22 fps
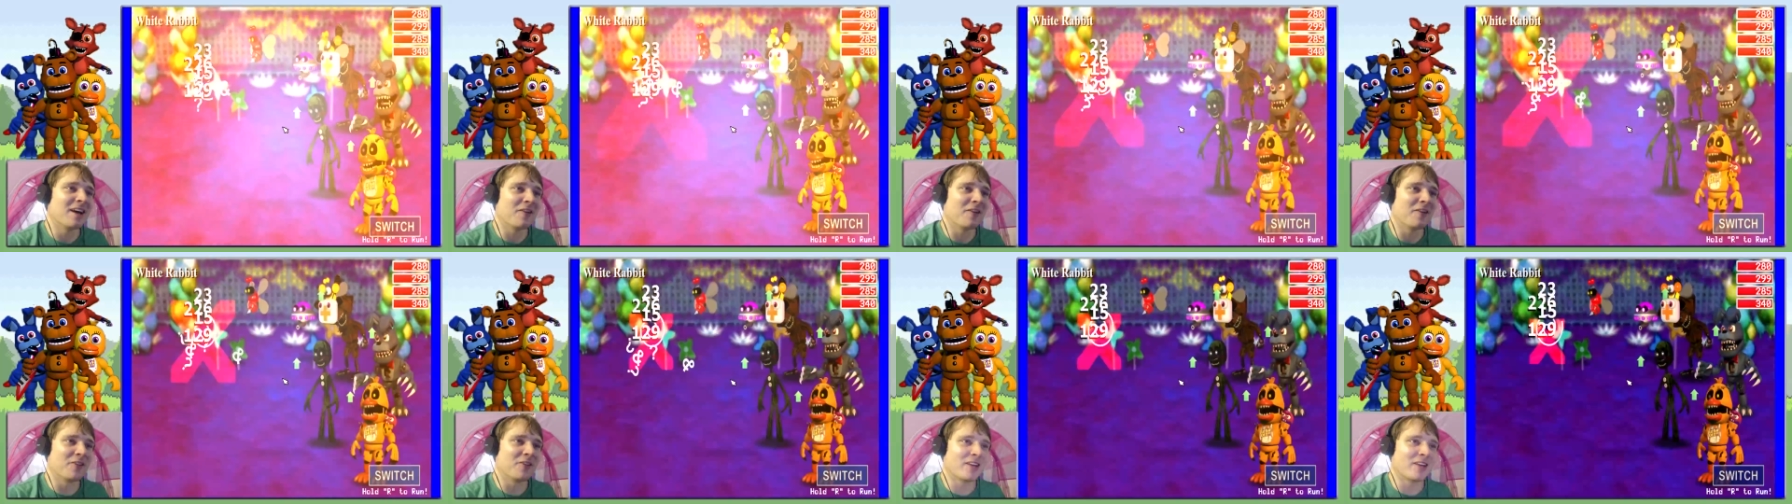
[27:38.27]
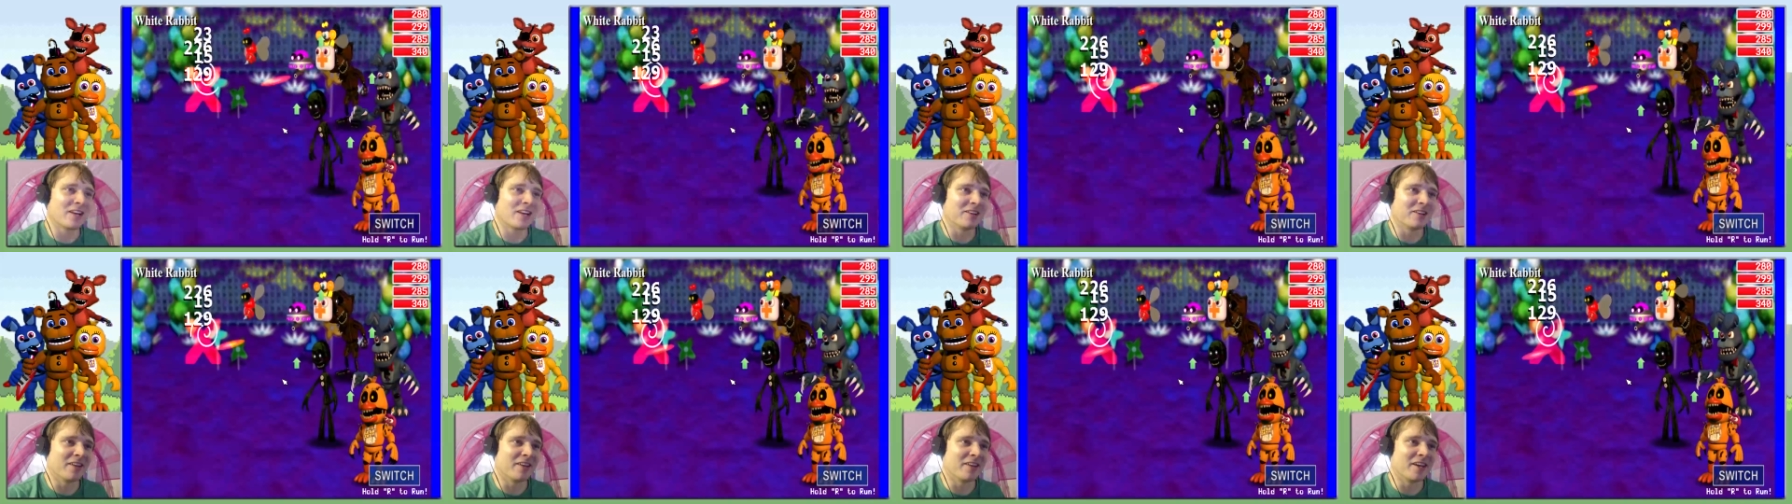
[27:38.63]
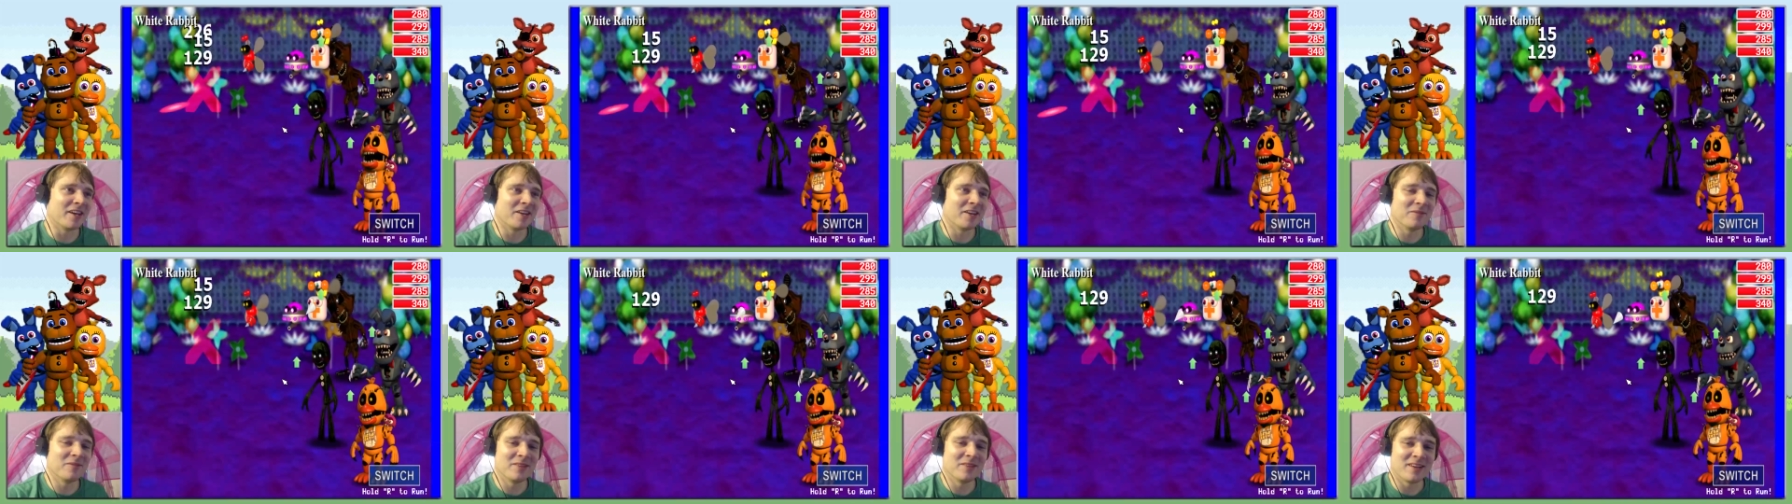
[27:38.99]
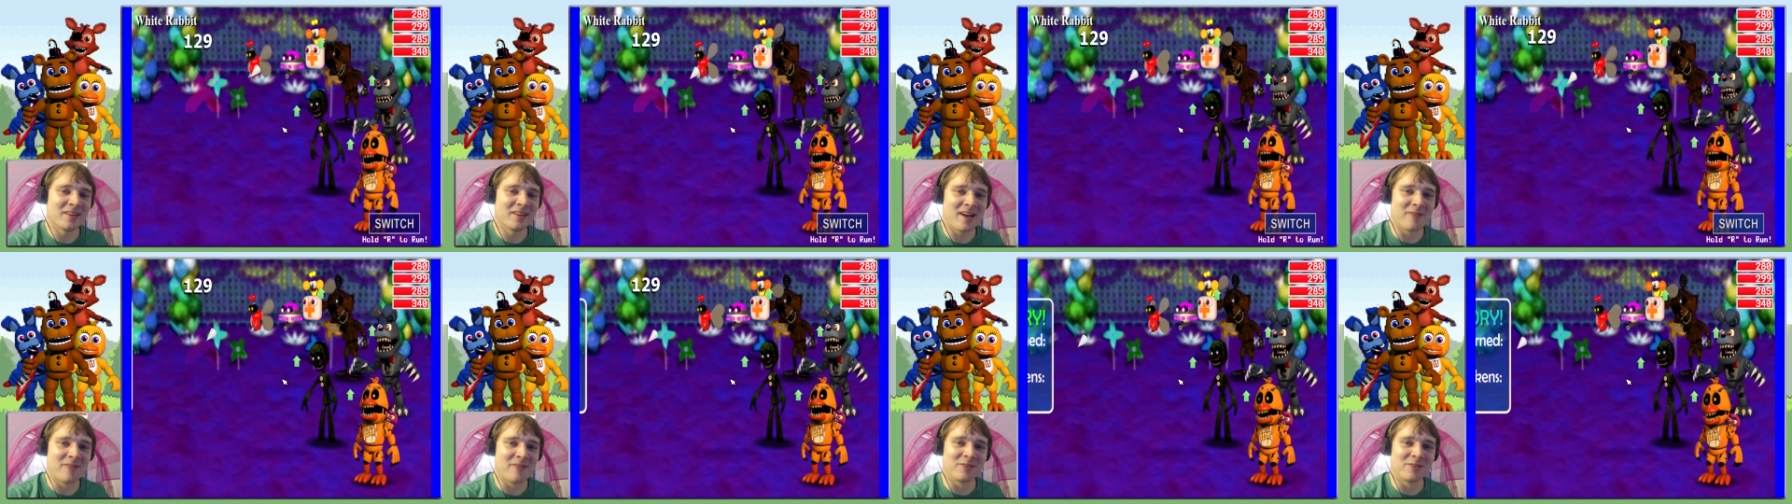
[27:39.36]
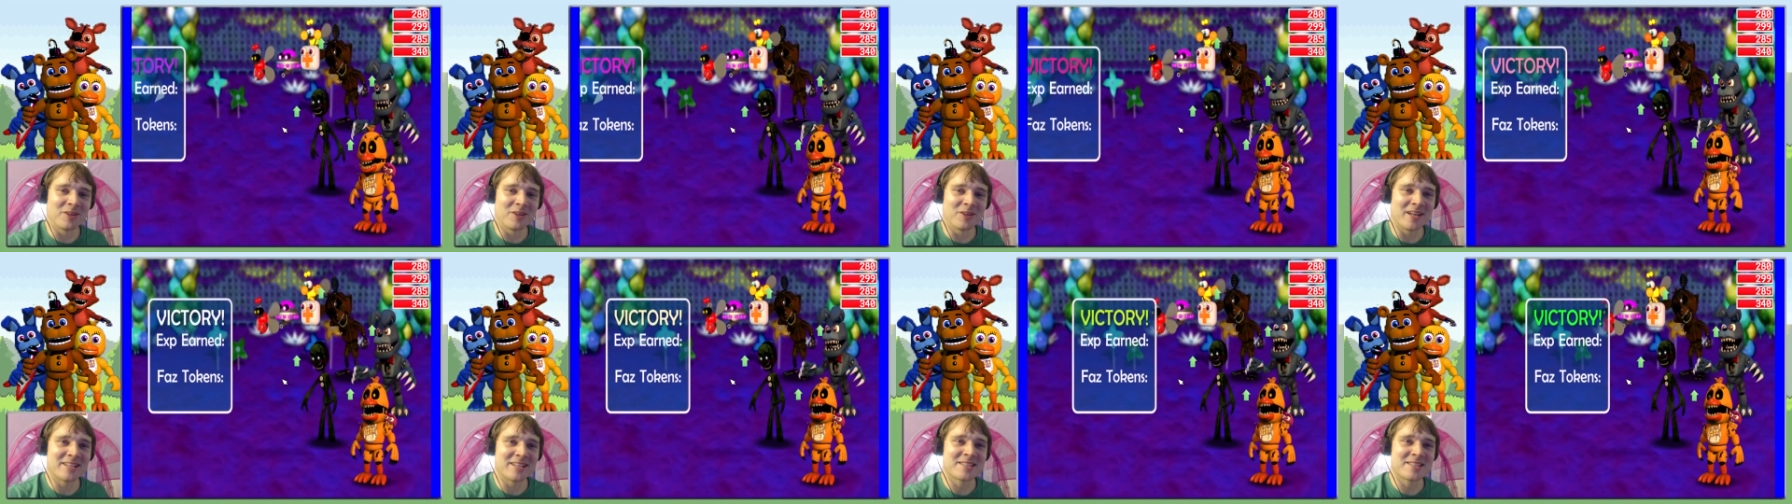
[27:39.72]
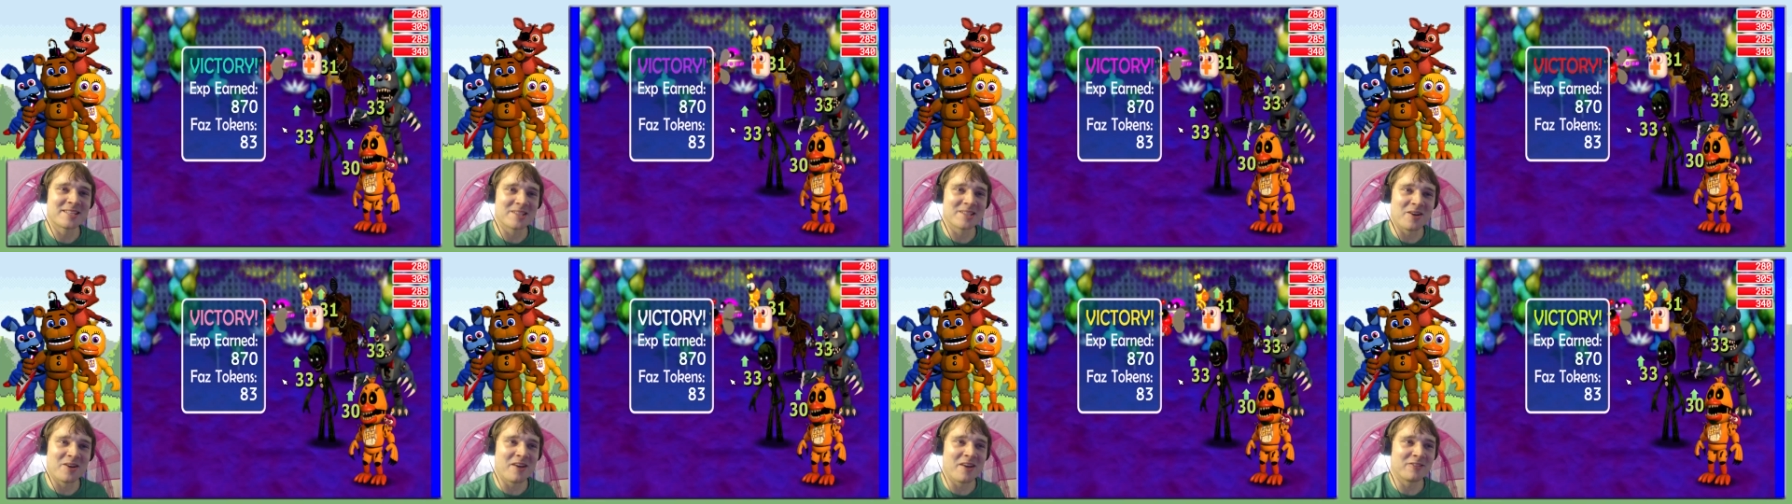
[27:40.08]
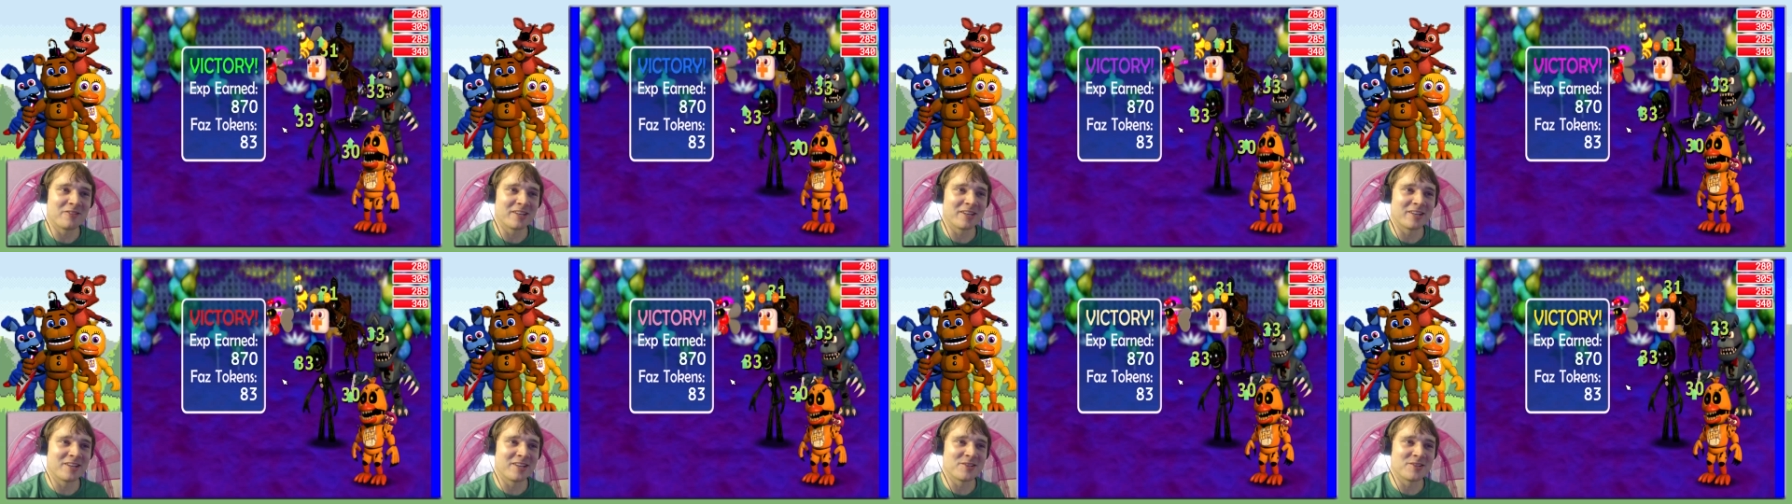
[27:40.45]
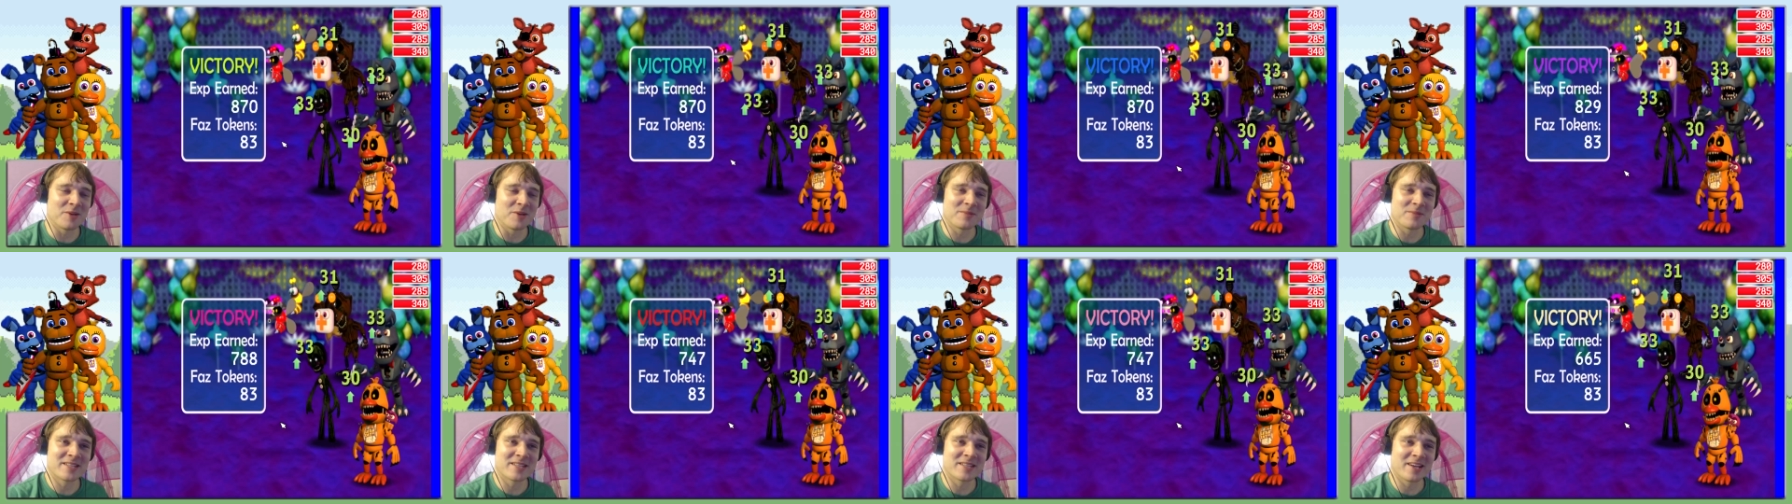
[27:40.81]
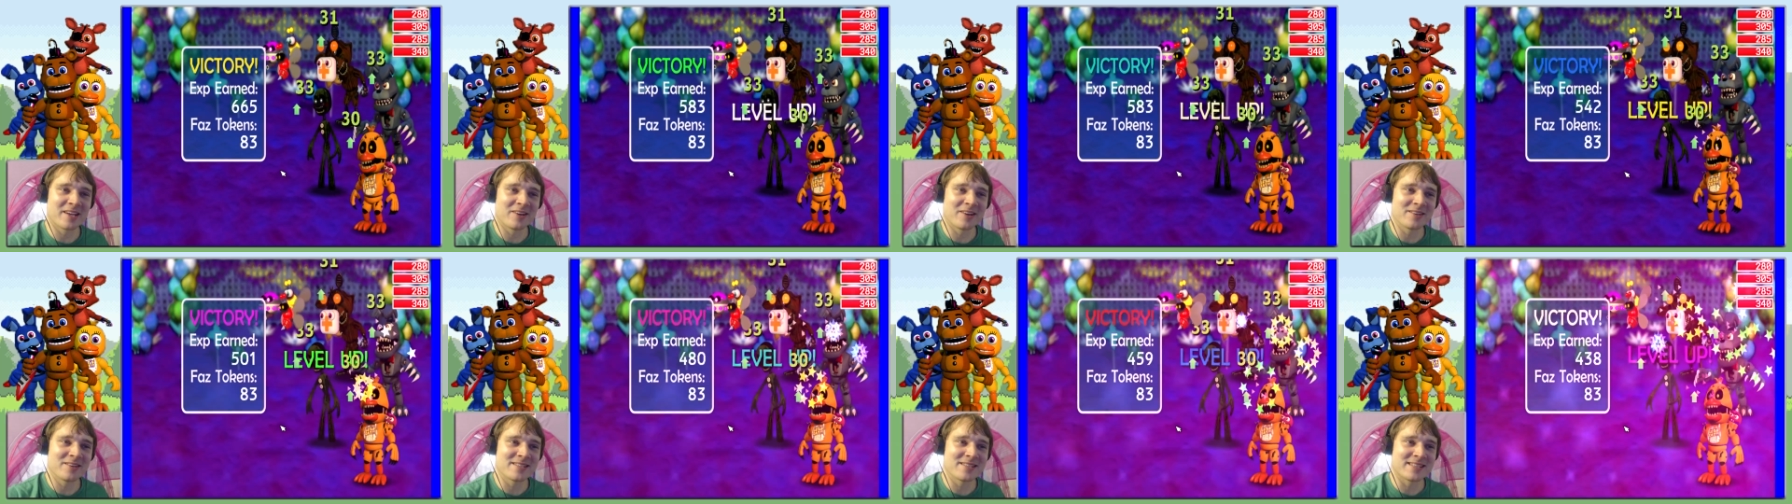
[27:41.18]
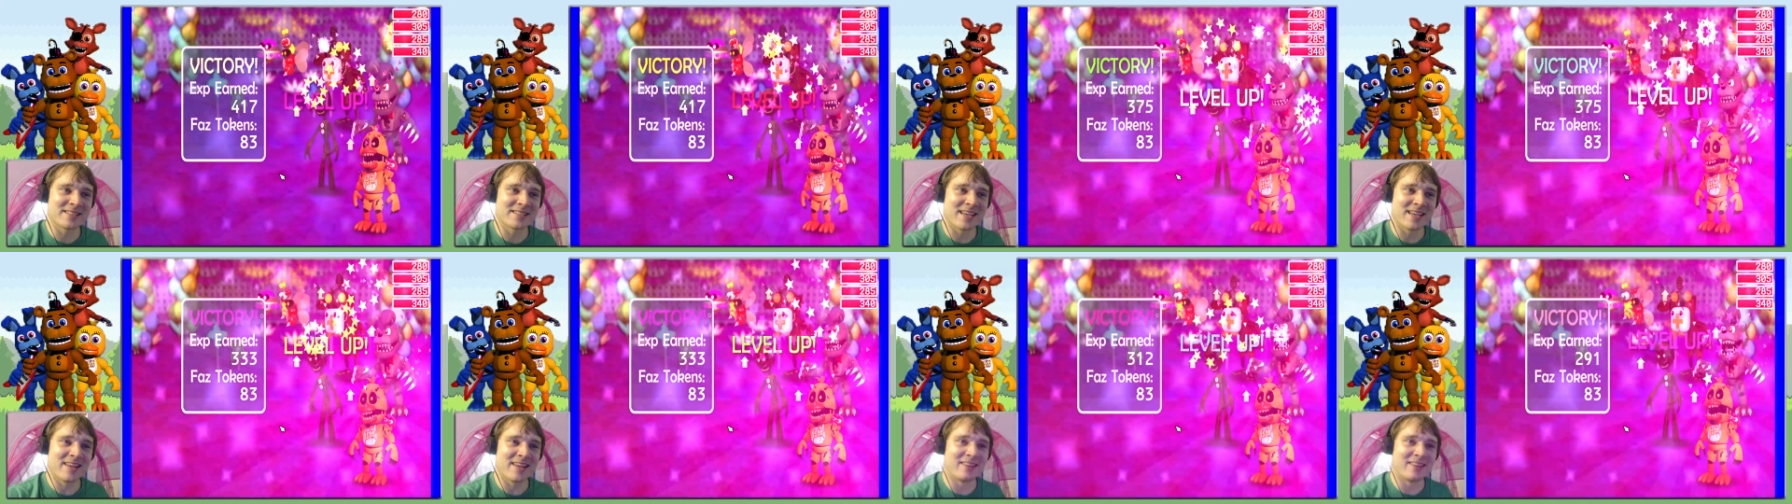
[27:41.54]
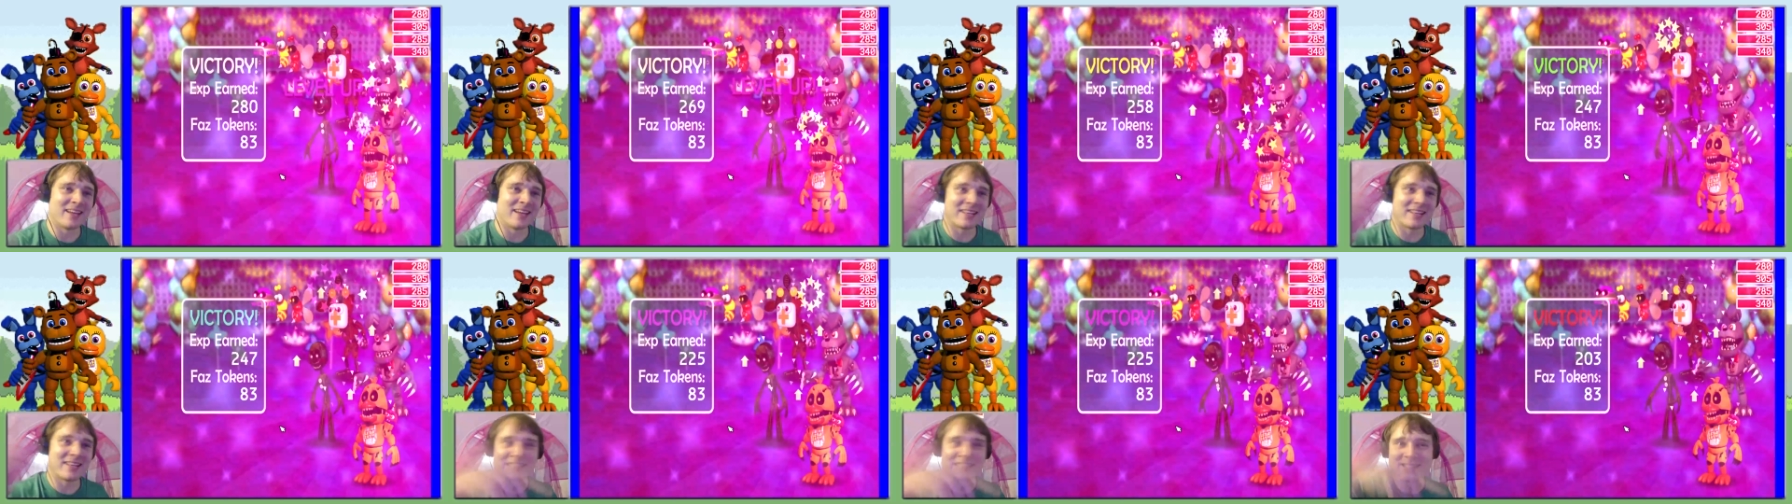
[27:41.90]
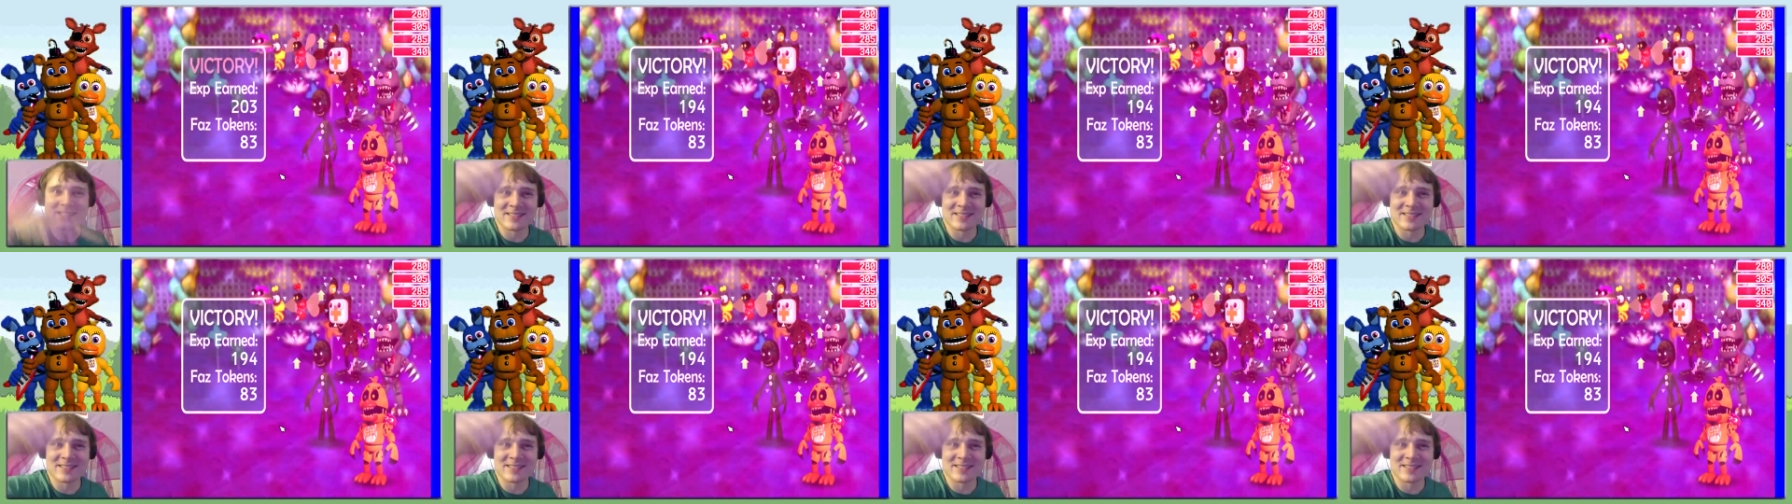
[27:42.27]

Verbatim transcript: I feel kind of lame. I'm relying so heavily on jump scares and, like,